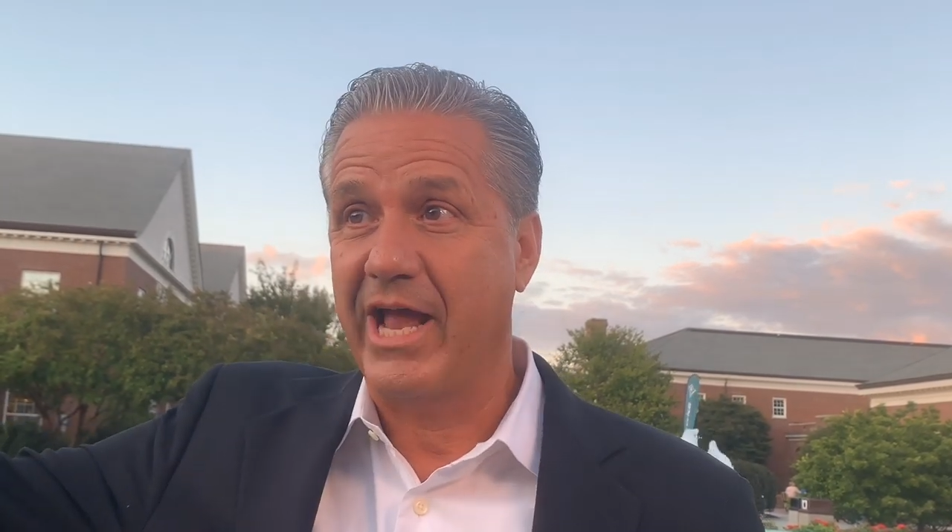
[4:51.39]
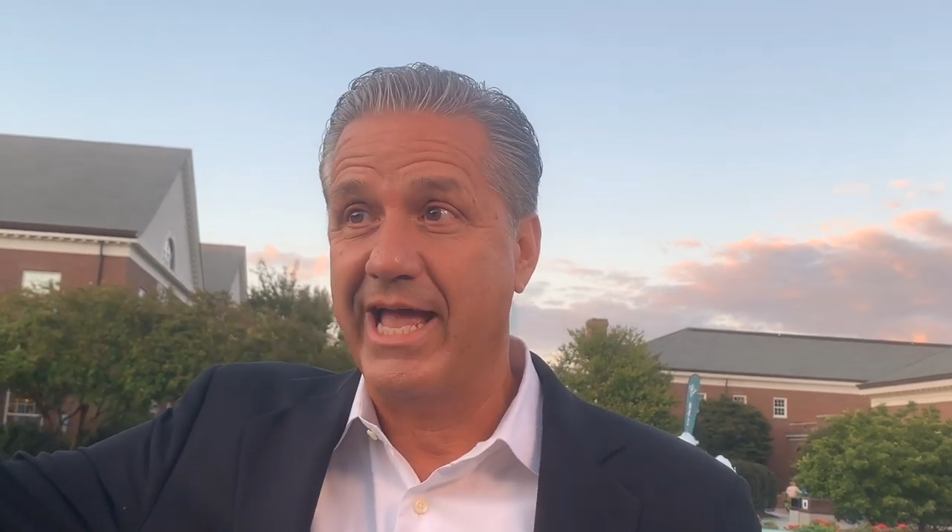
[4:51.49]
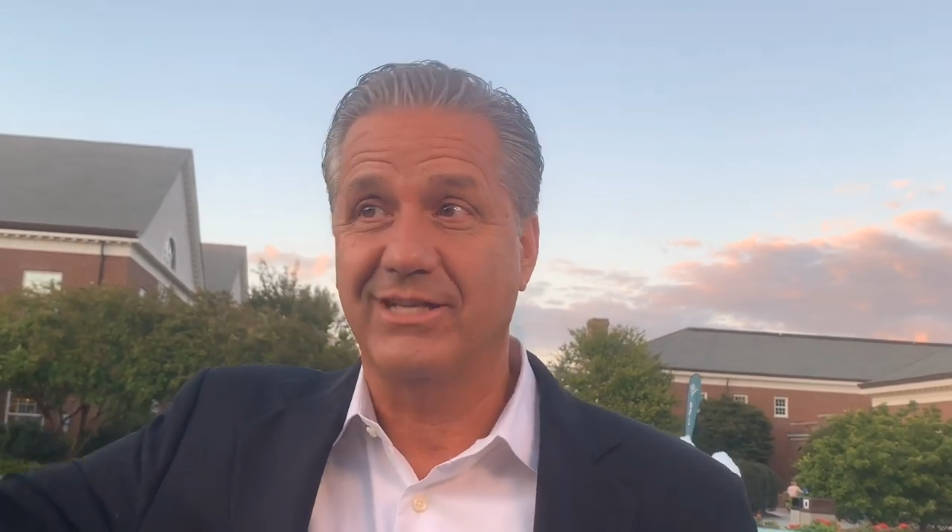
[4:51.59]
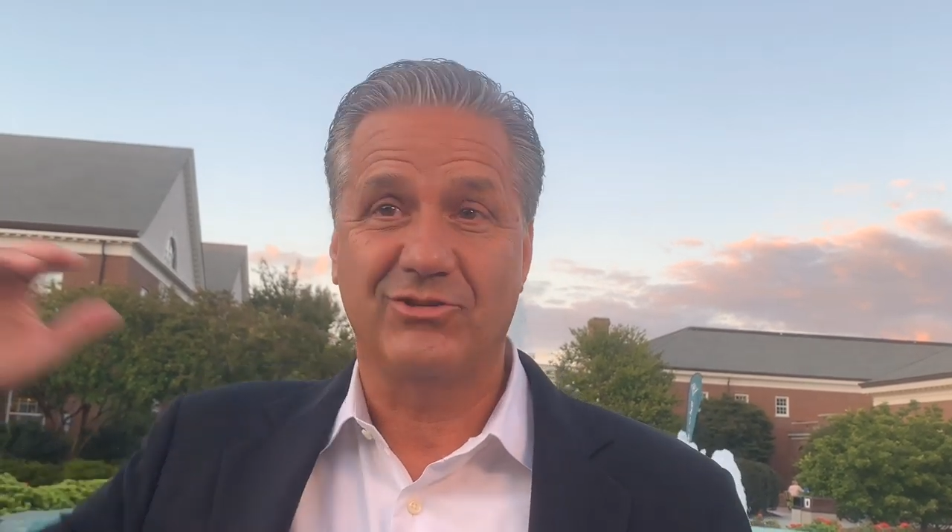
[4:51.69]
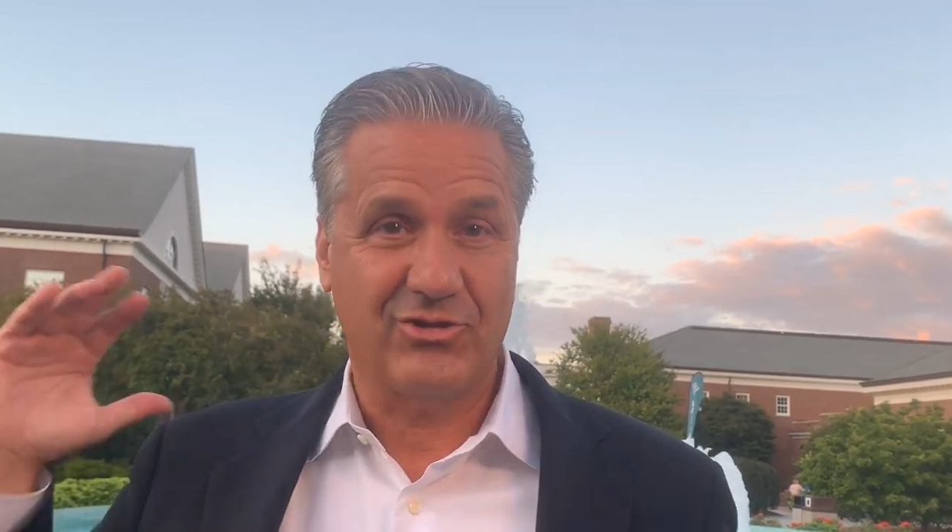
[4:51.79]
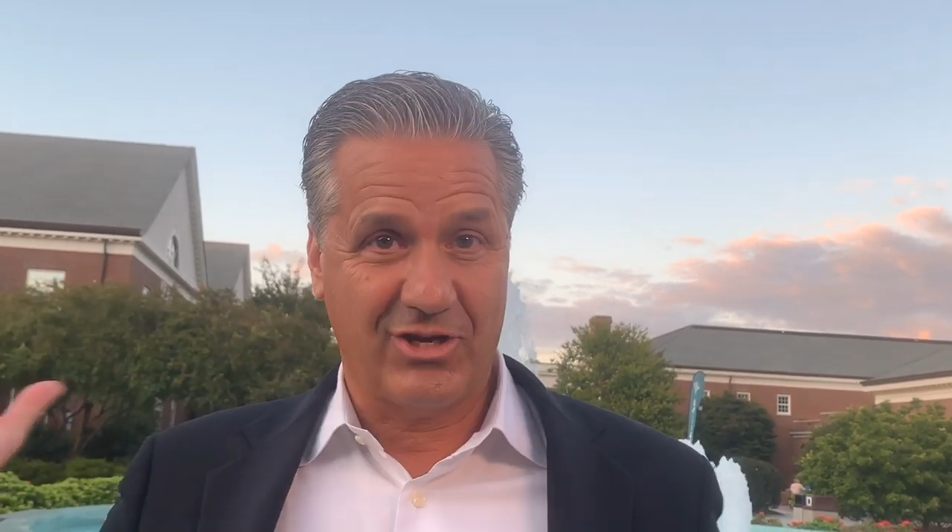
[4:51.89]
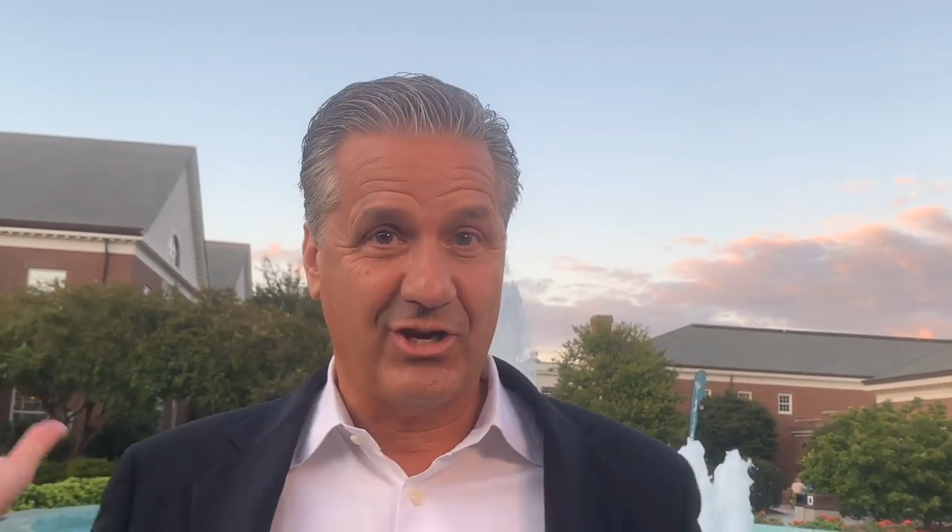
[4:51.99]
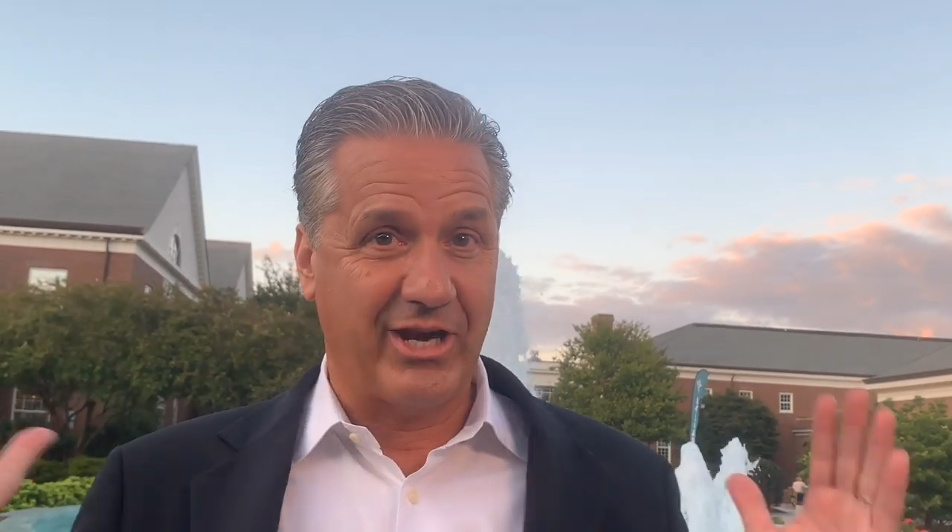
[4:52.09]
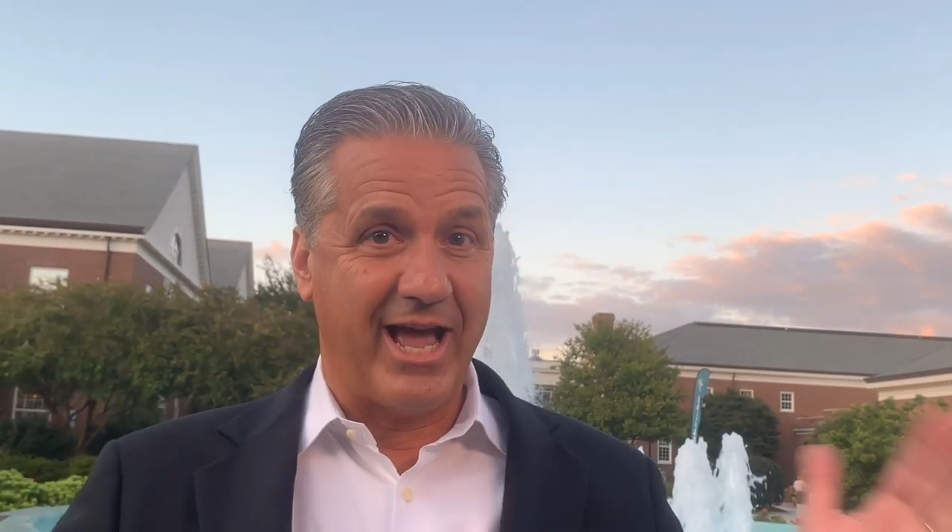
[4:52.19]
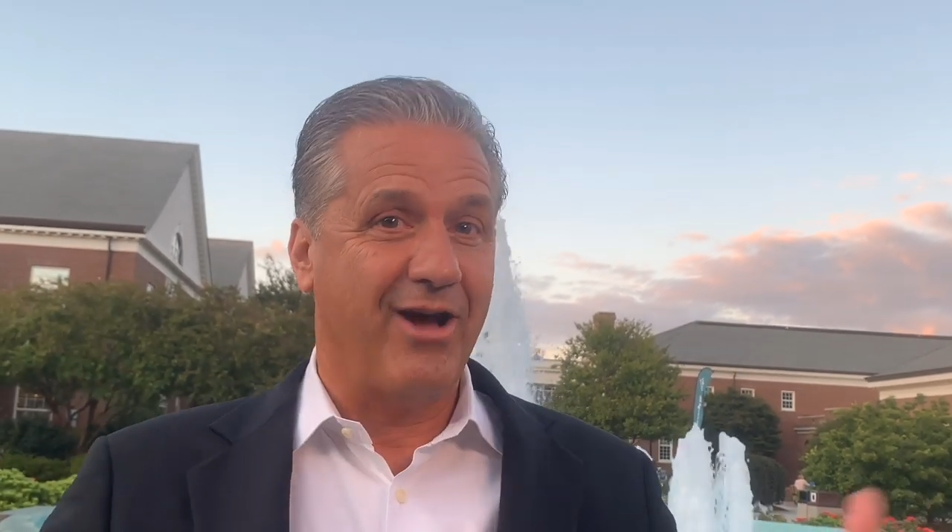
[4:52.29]
heads
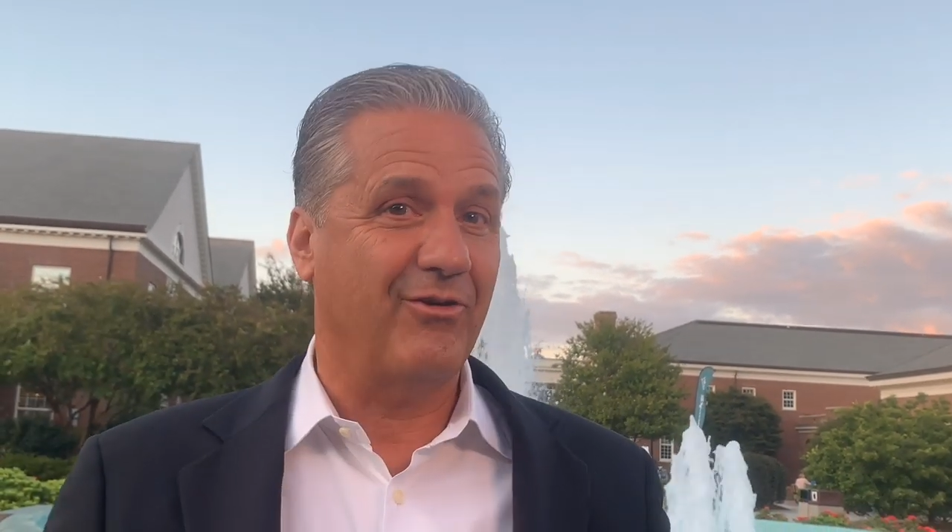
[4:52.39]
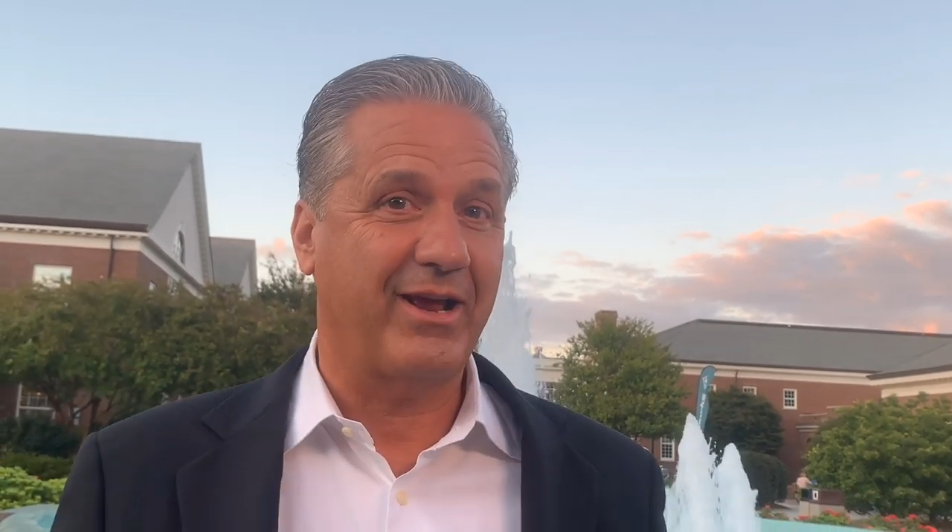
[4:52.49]
cut out.